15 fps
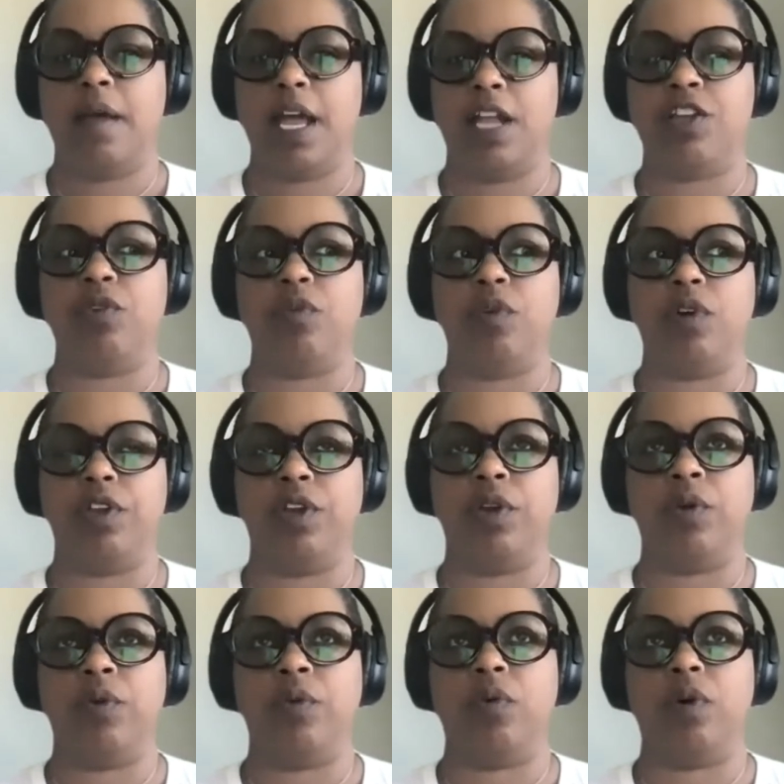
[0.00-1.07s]
And you,
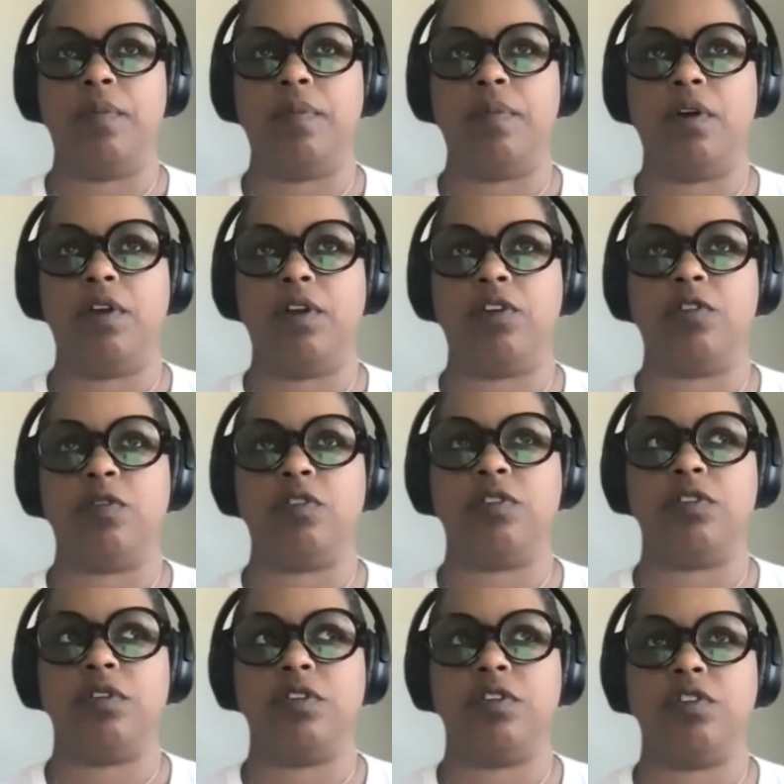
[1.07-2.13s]
you,
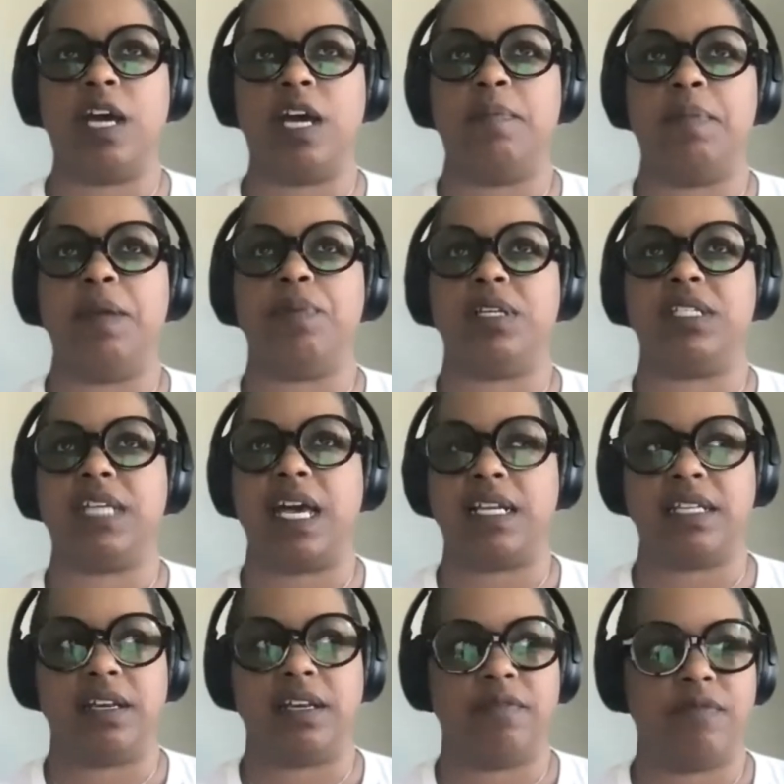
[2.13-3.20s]
you're trying to be
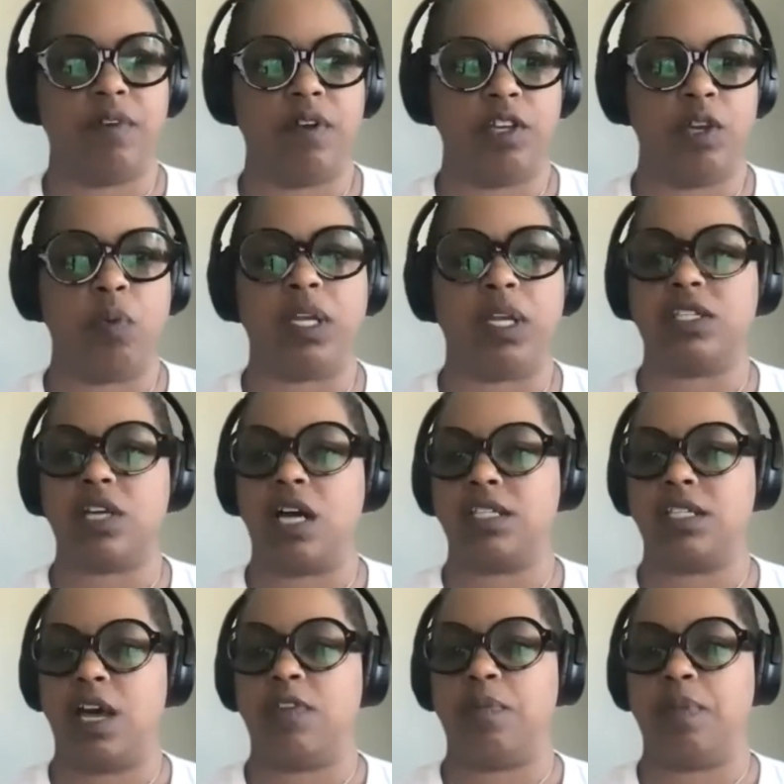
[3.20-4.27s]
protective. You want to
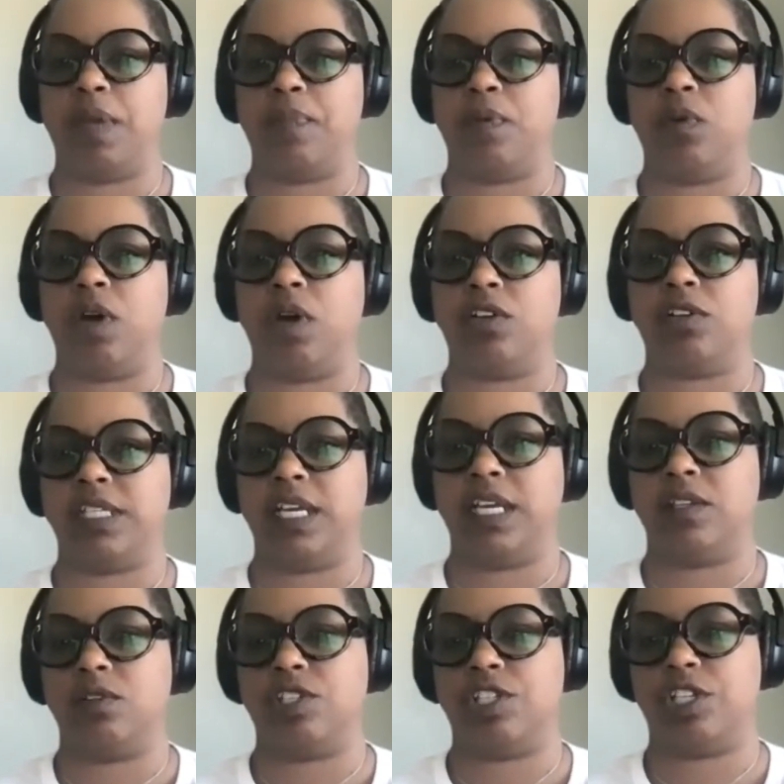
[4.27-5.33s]
talk to other people who
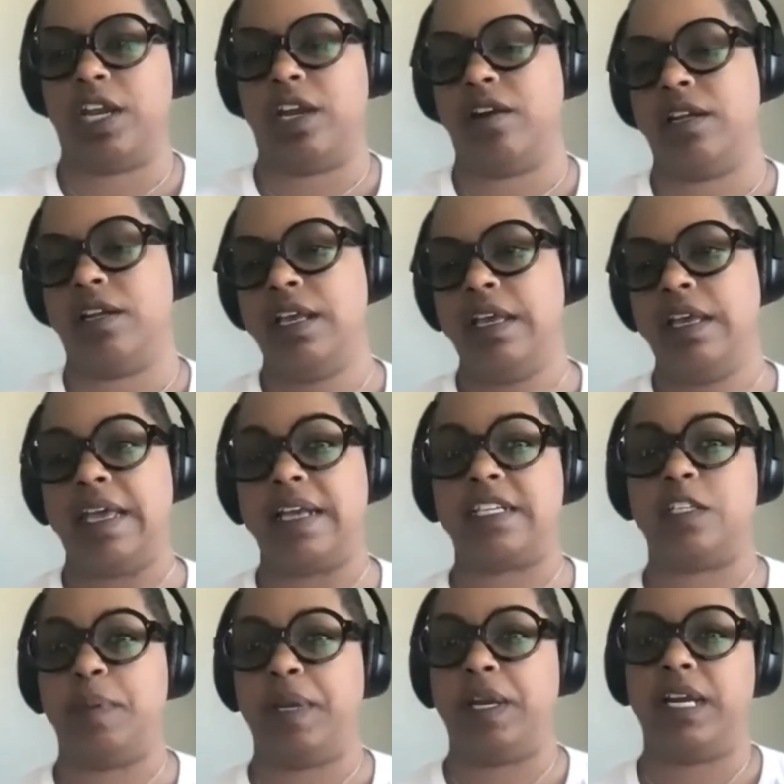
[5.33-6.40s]
understand those shared
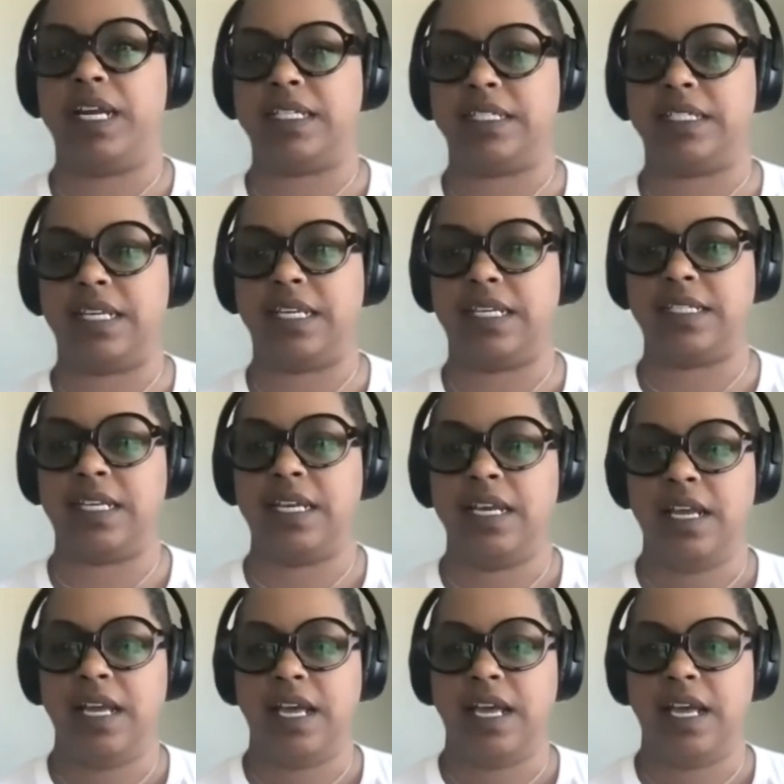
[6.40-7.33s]
experiences.